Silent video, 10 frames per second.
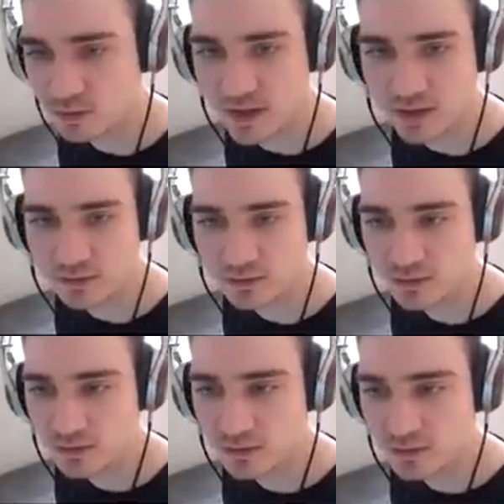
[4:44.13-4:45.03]
now.
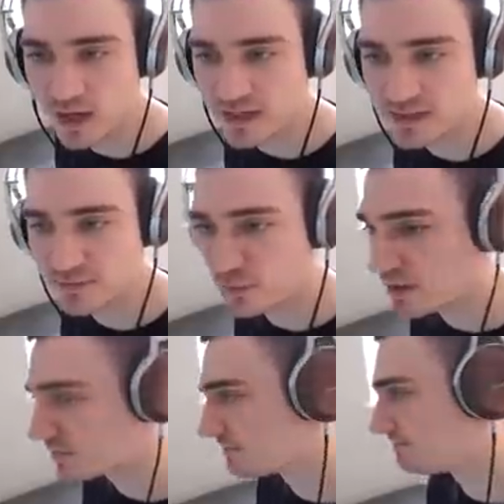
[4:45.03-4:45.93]
And he has a full
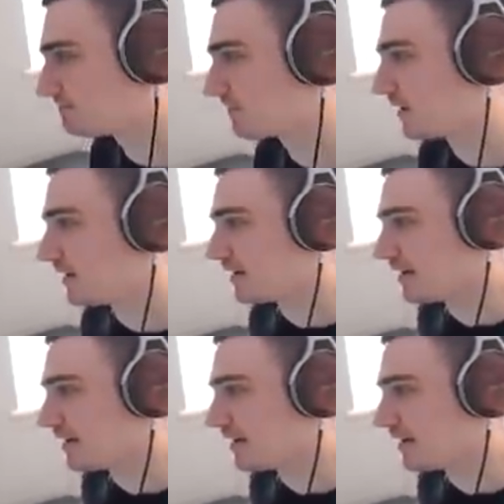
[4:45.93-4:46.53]
house.